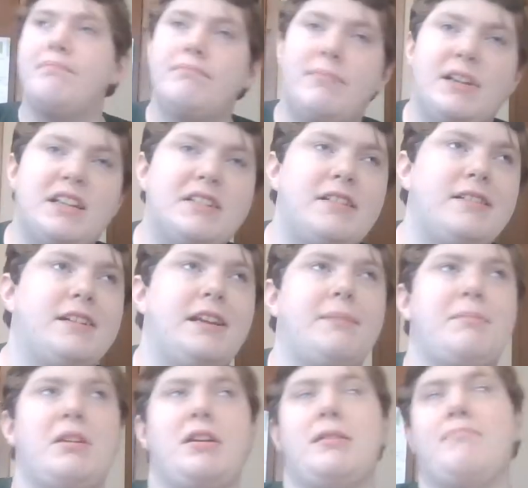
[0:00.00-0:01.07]
My Hero
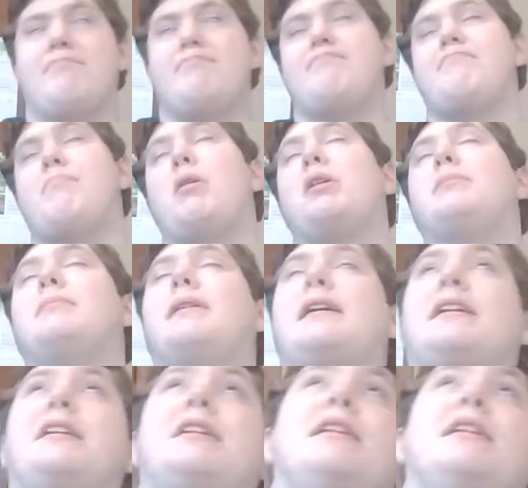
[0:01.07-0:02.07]
Academia and Pokemon